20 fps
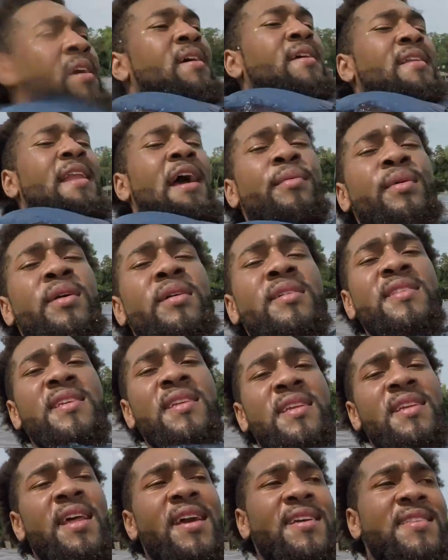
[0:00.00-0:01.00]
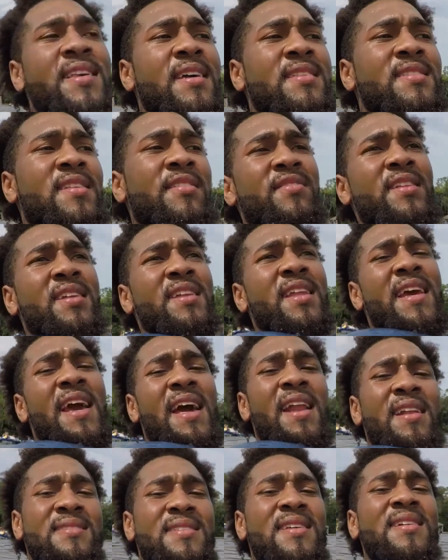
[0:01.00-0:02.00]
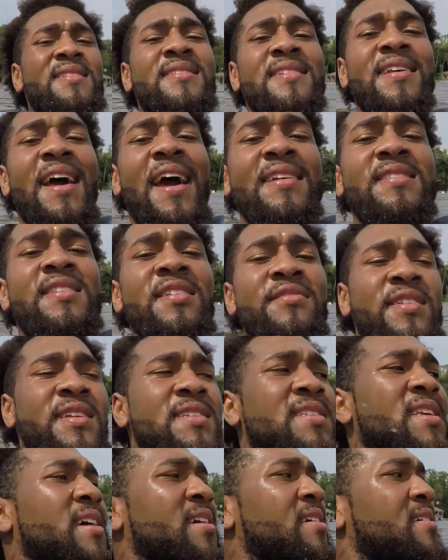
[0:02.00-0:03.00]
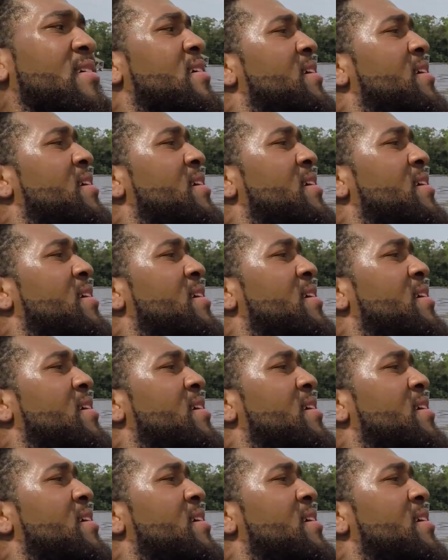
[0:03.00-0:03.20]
Now we're on to the next activity. They got tons of activities here.